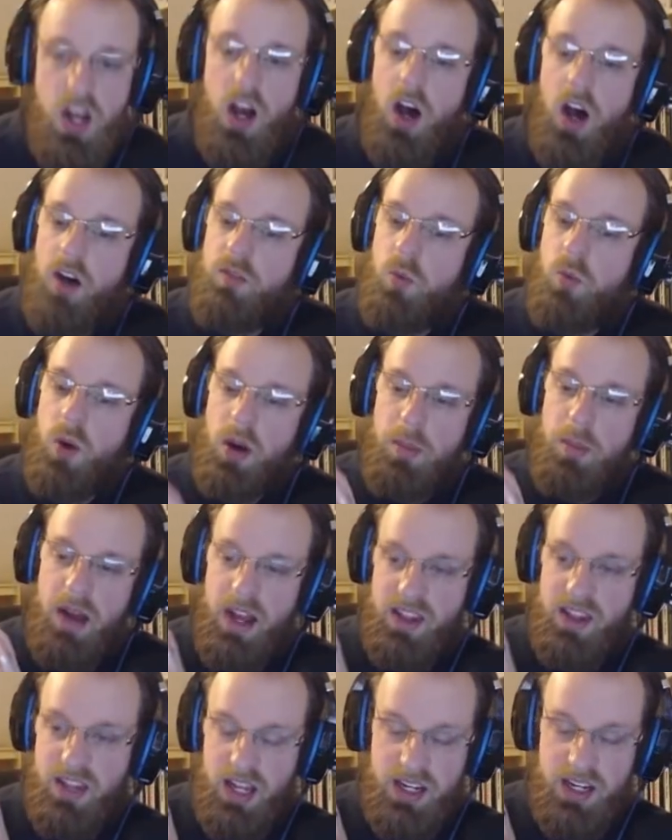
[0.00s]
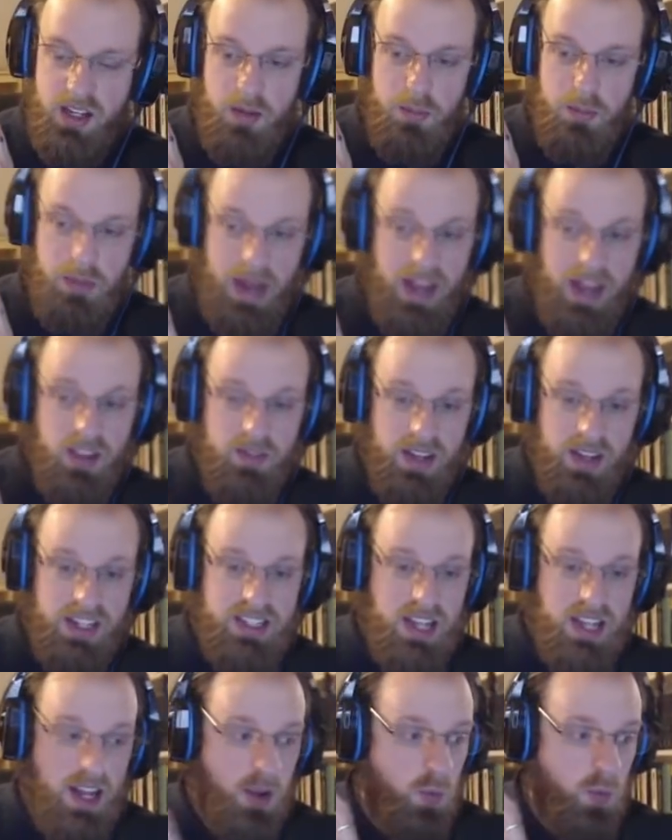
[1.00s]
of where Path of
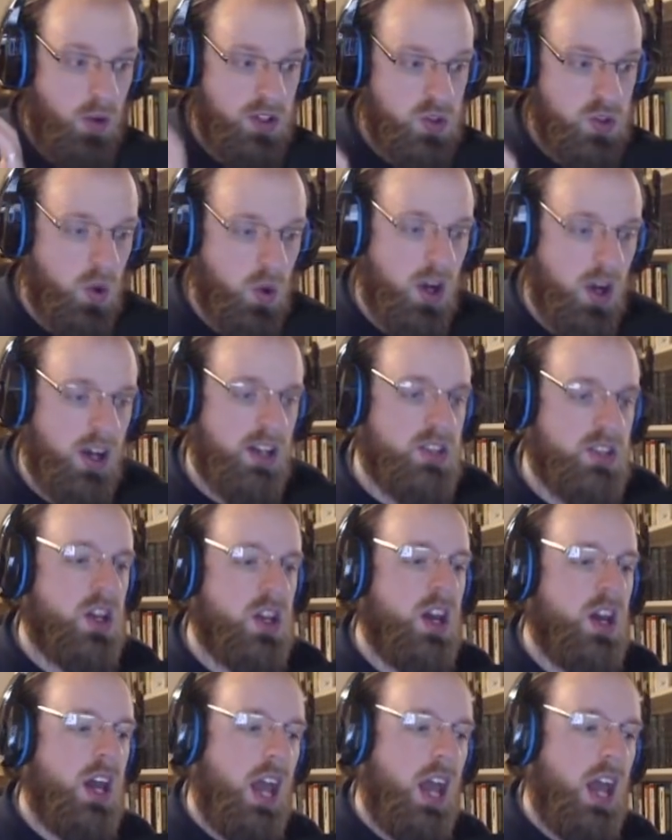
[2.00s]
Exile once was